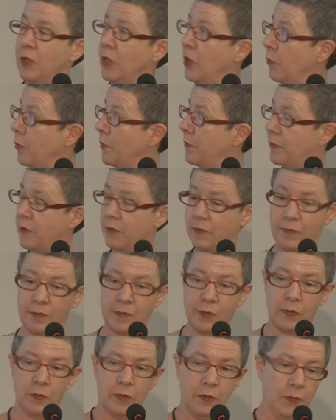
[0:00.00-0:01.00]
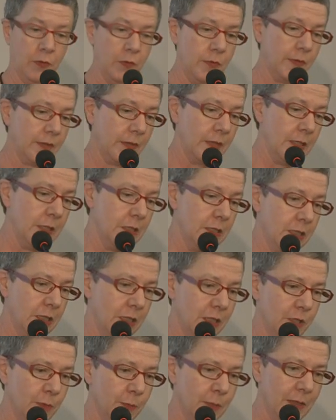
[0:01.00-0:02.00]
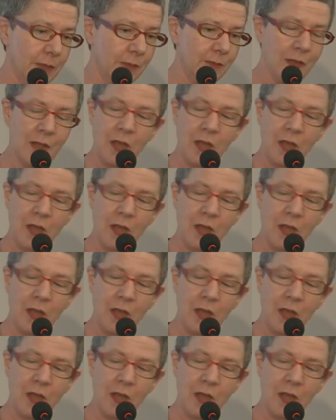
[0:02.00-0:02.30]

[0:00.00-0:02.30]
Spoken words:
with this Solar Lucene database.